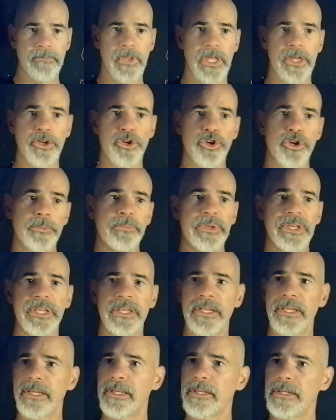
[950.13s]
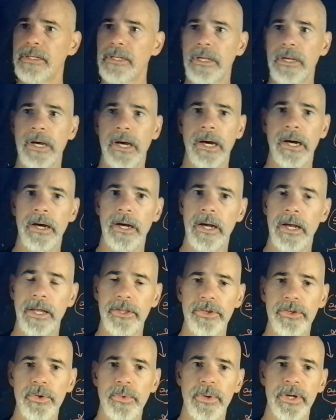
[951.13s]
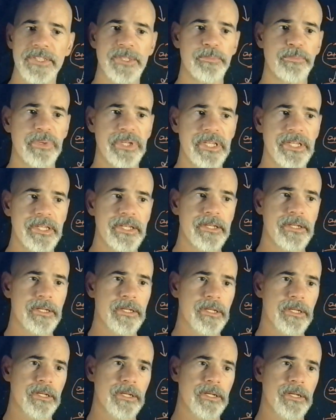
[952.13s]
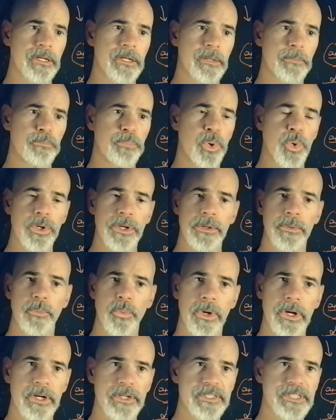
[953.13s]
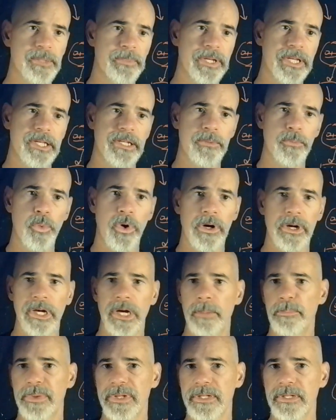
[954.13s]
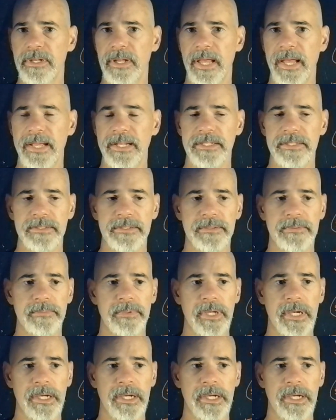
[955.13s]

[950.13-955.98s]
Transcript: It could be a USB port where somebody can walk up and